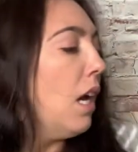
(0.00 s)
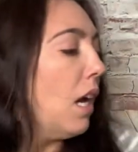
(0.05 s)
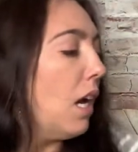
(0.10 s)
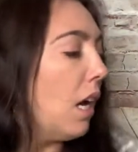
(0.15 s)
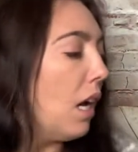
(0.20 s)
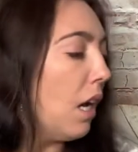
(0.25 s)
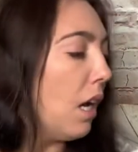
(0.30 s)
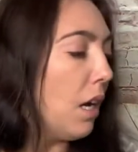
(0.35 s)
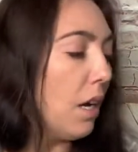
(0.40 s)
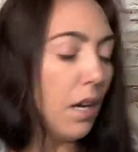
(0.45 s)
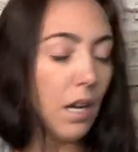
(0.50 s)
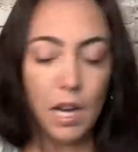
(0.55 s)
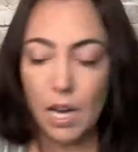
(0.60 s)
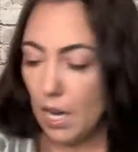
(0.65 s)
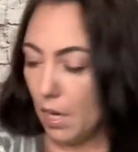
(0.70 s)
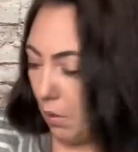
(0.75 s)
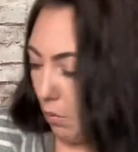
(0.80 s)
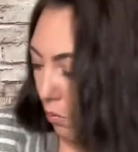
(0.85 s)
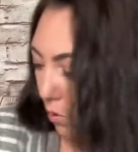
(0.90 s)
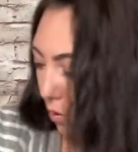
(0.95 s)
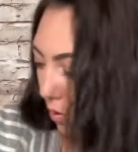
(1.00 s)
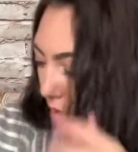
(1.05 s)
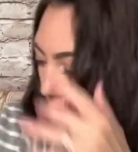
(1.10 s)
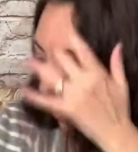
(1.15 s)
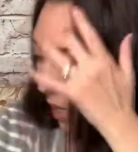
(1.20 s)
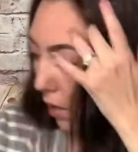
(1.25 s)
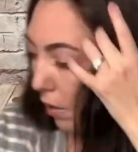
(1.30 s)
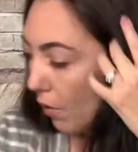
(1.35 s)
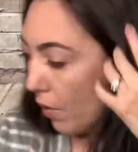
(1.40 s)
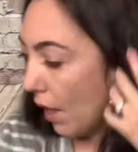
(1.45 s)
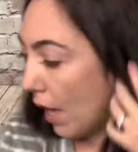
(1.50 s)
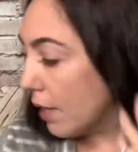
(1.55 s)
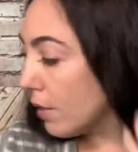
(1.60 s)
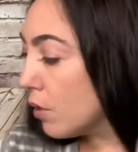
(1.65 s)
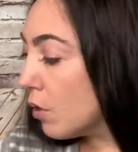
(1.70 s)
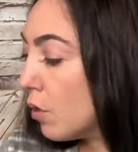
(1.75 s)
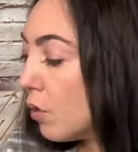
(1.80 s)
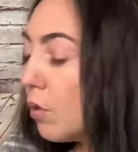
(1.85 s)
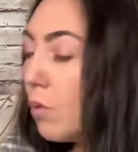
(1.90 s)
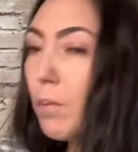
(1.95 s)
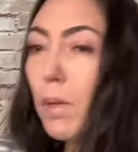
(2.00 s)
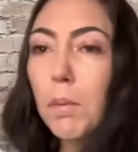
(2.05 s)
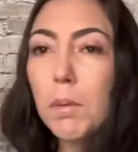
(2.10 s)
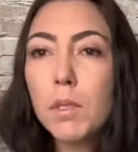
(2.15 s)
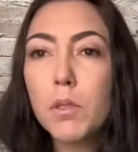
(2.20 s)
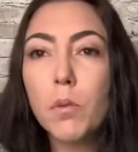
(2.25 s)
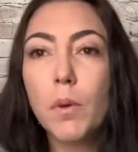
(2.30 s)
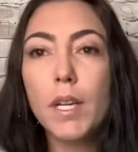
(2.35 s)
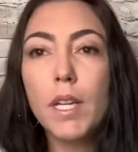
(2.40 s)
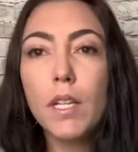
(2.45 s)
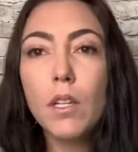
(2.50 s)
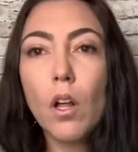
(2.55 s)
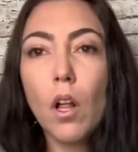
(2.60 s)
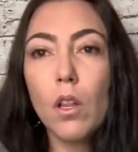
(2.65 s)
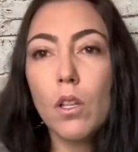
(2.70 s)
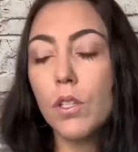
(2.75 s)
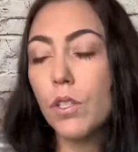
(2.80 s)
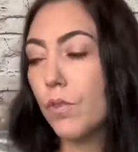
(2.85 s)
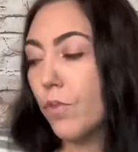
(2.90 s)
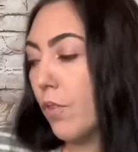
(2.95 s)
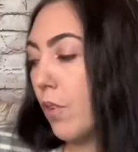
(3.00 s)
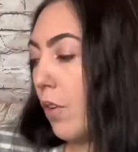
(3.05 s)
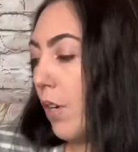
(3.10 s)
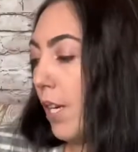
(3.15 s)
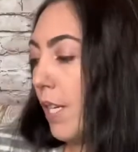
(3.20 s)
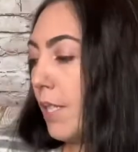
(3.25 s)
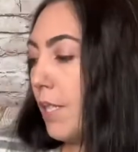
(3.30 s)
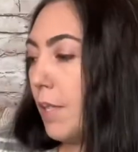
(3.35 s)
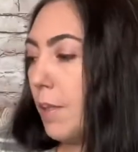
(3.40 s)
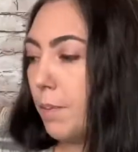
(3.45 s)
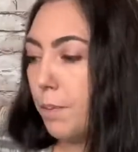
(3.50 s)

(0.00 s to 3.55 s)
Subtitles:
I will sell that too, maybe $20 for it.